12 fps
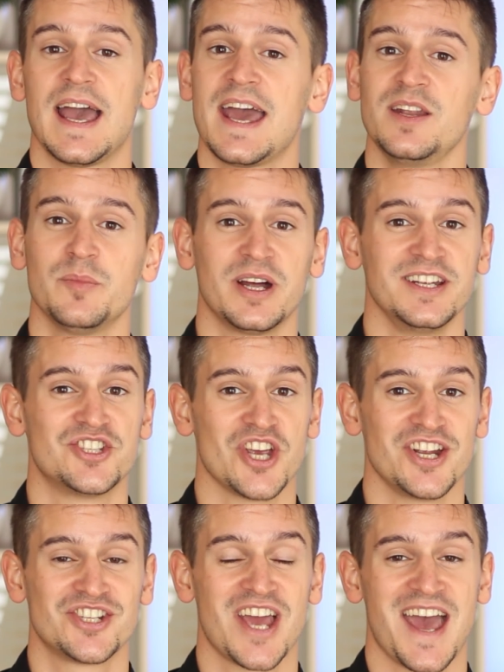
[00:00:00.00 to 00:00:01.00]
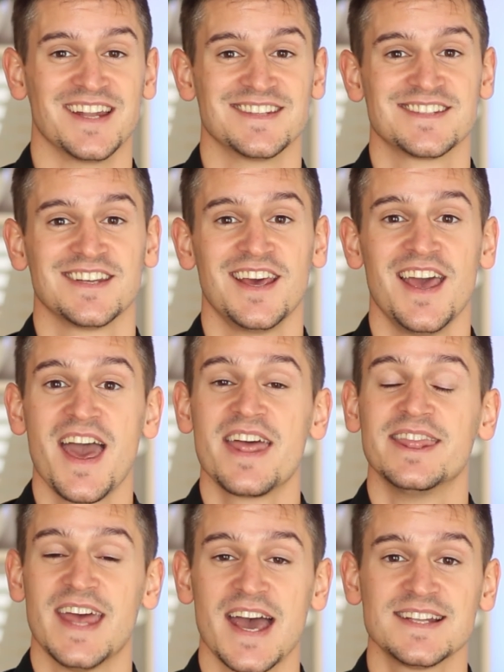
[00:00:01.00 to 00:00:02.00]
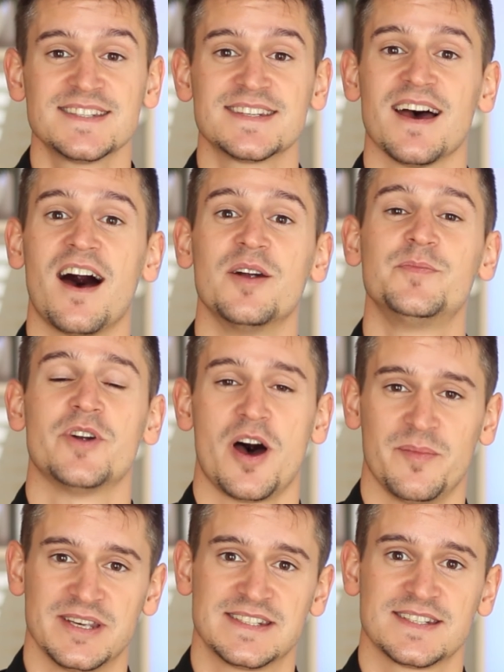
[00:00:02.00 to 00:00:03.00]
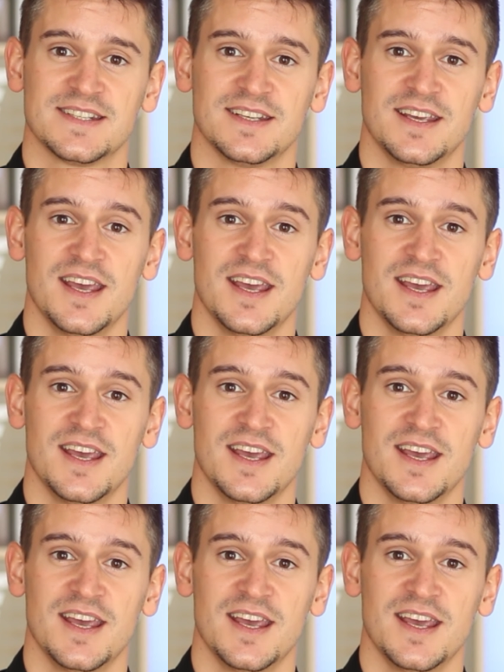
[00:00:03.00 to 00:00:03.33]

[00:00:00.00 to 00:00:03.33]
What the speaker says: any money change hands. That's our promise.